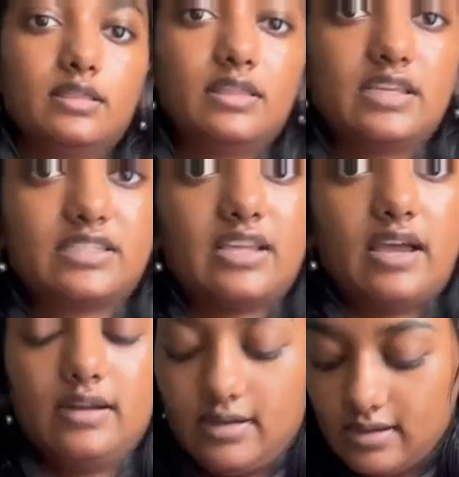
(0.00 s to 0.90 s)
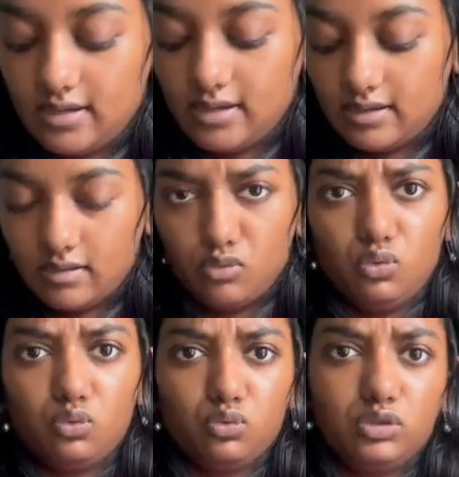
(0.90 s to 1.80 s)
this side
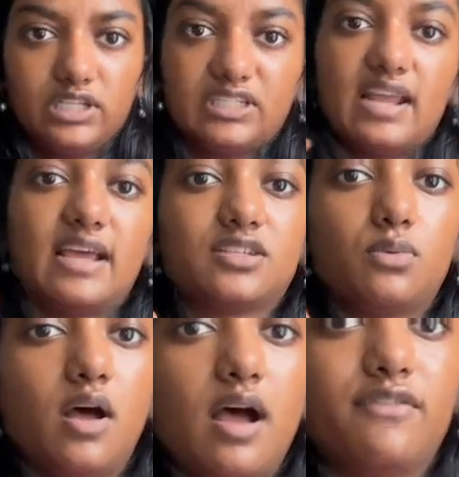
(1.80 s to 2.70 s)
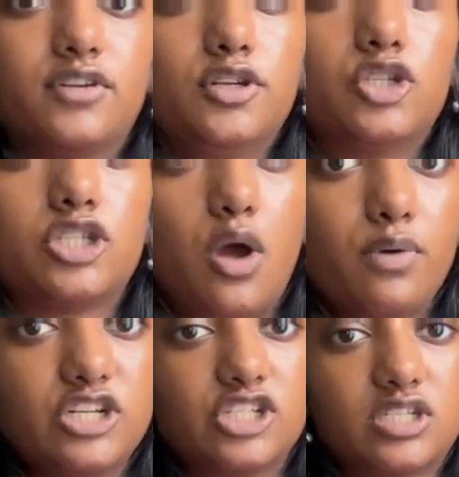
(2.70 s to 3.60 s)
Ooh, this side as well after you sew
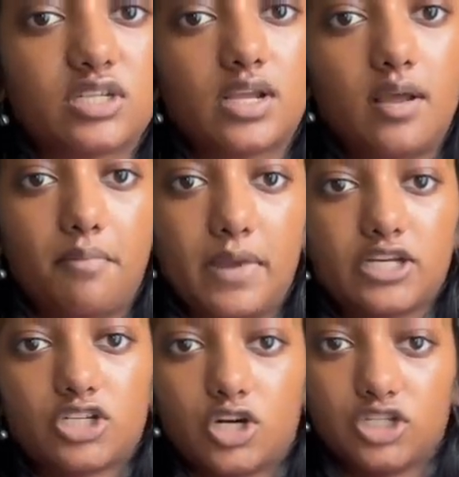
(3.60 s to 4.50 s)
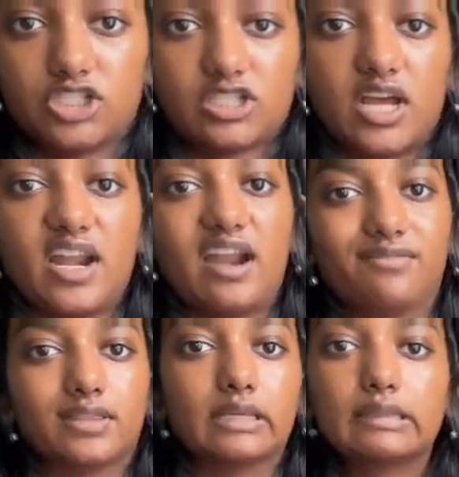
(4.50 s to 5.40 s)
it just make sure just cut
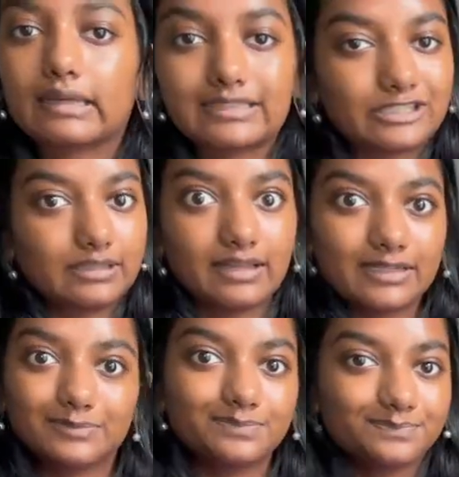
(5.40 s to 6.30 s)
everything like a straight line